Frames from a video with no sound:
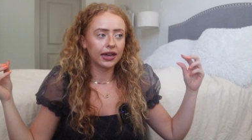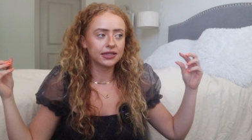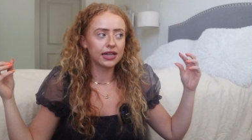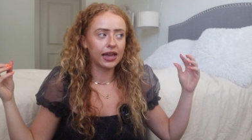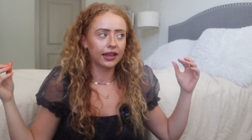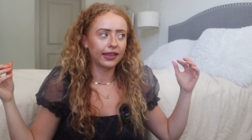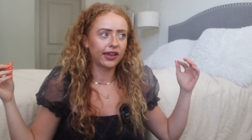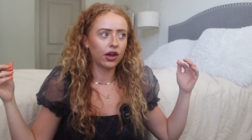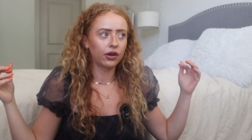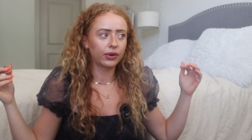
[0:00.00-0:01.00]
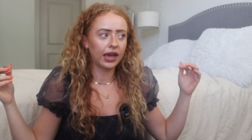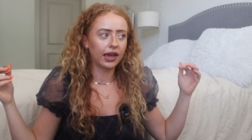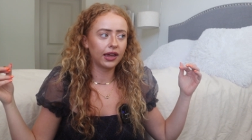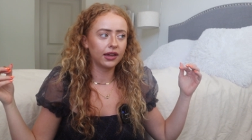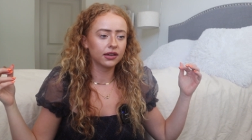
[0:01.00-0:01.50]
and saying like,
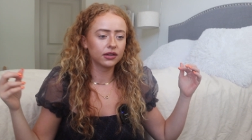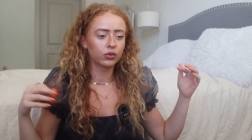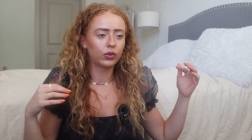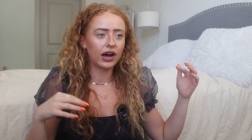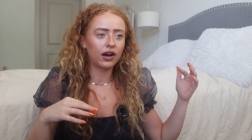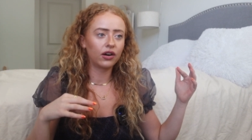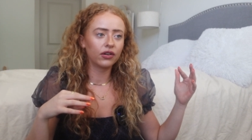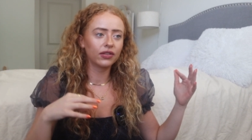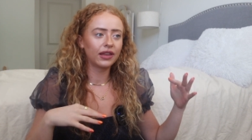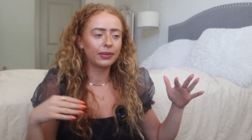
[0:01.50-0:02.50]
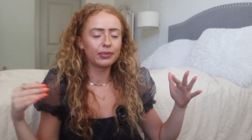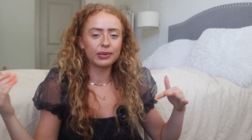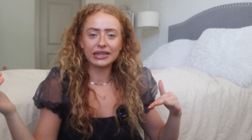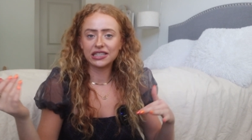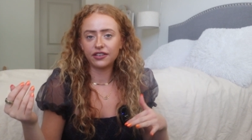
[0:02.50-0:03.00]
okay, well, let me
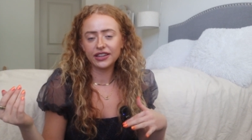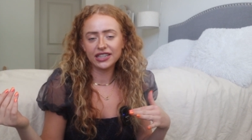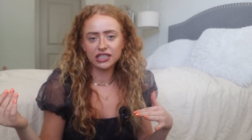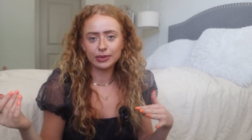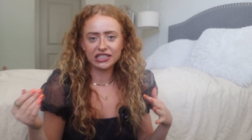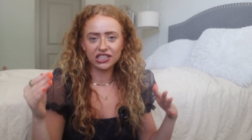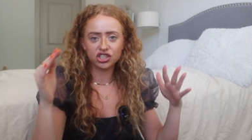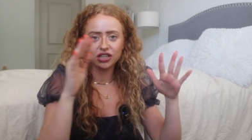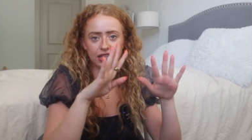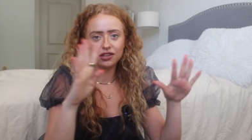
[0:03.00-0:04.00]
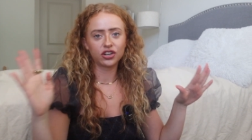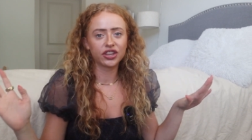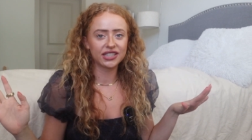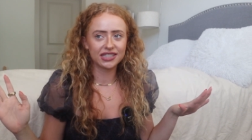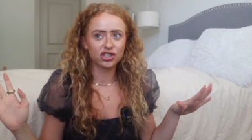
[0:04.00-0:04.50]
put myself in this position and look
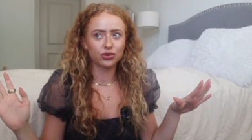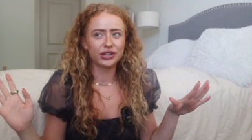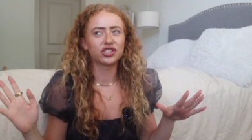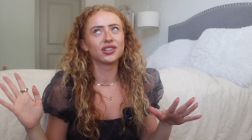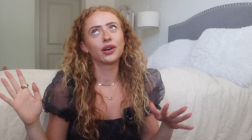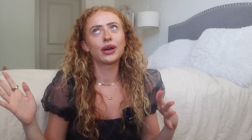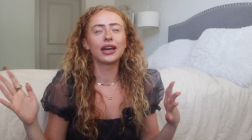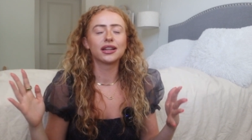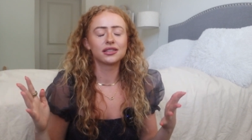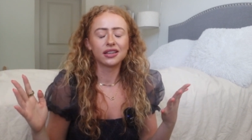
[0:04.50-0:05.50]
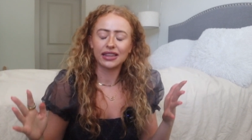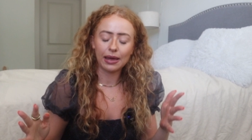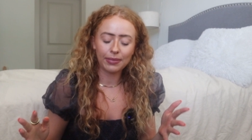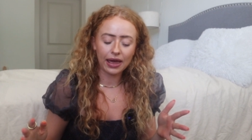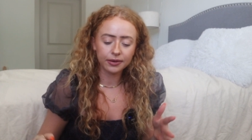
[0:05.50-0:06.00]
at the situation. Okay, it's not
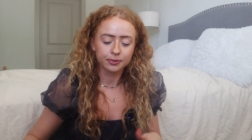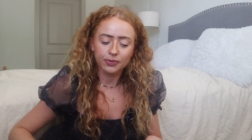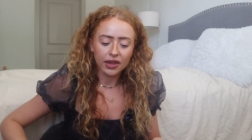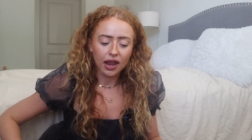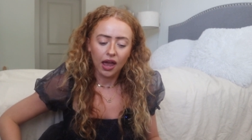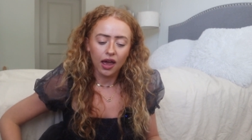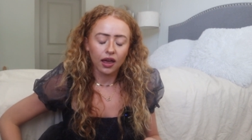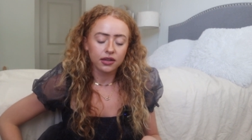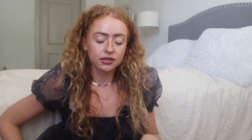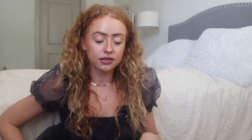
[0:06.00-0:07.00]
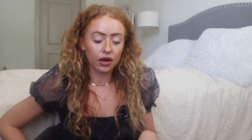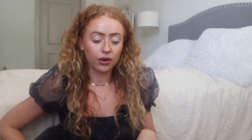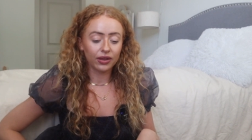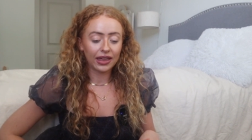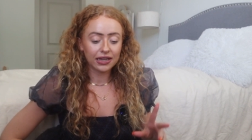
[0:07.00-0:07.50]
that bad.
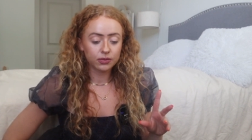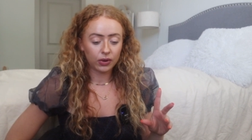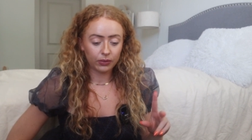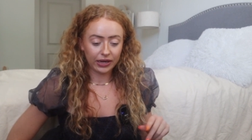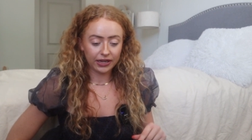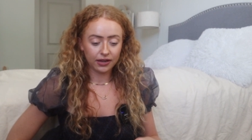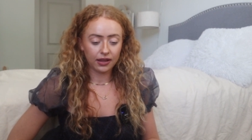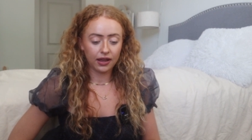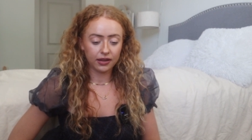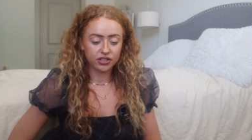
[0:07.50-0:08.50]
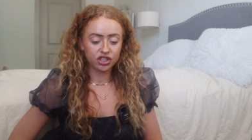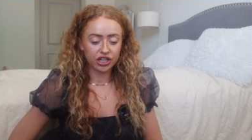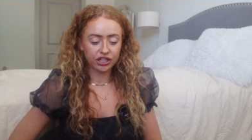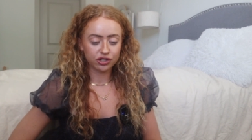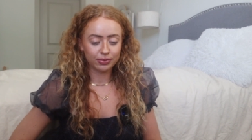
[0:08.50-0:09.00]
So that's one way to
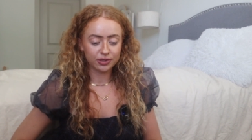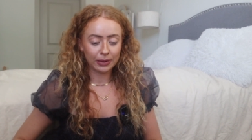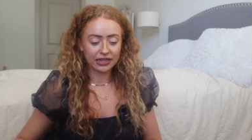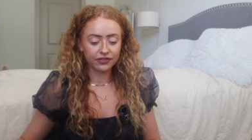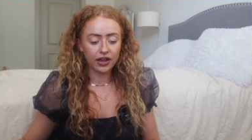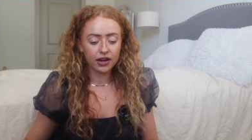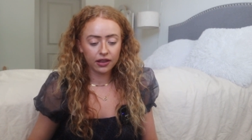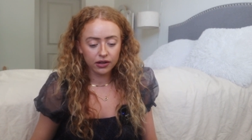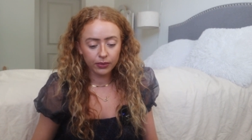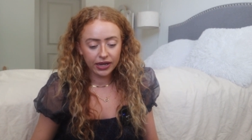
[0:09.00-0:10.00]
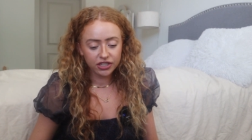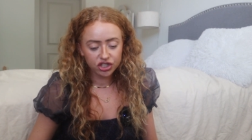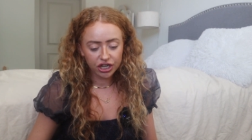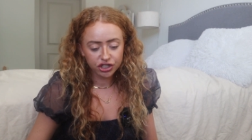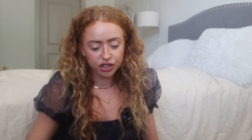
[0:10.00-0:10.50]
change your perspective. Another way to
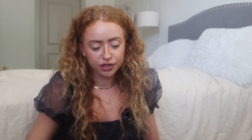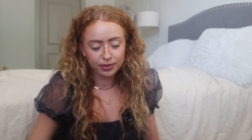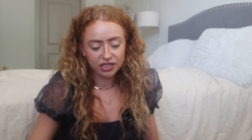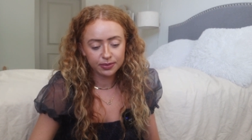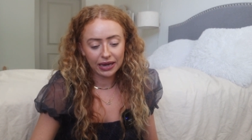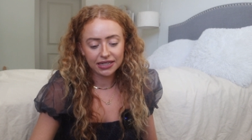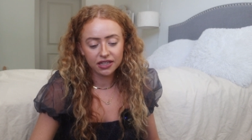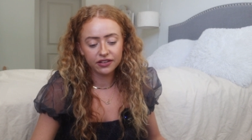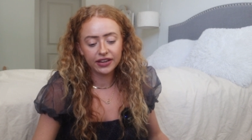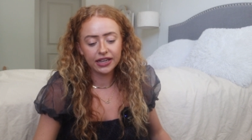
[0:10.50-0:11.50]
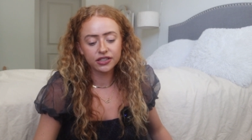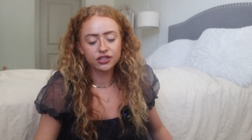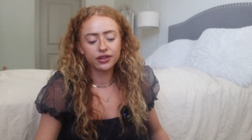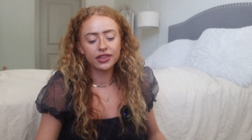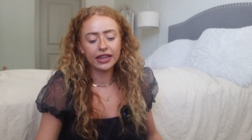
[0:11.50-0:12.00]
change your perspective is
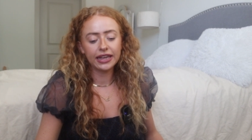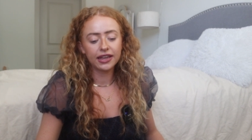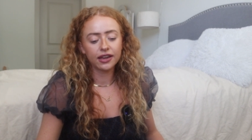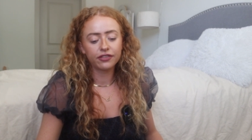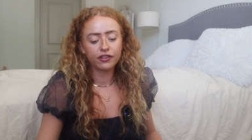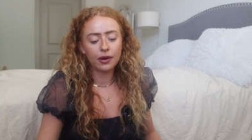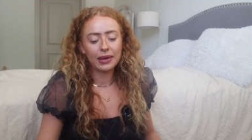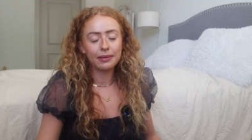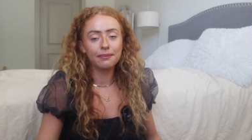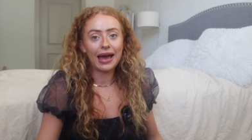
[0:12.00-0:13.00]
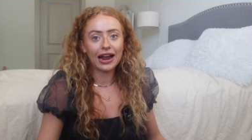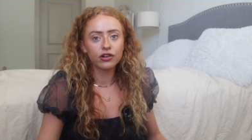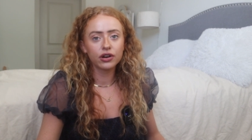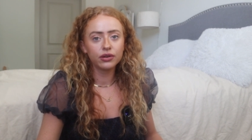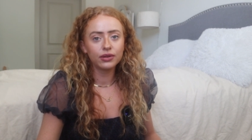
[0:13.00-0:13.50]
to think from a
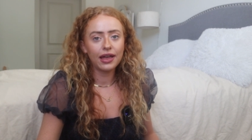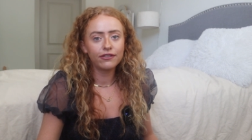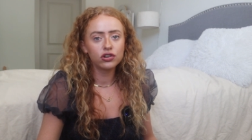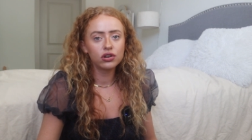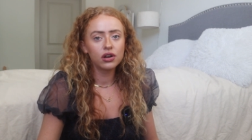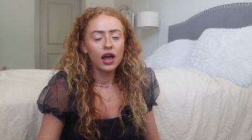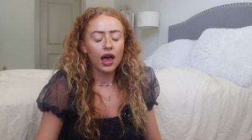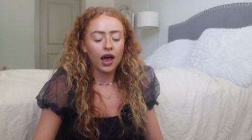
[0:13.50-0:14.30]
macro level.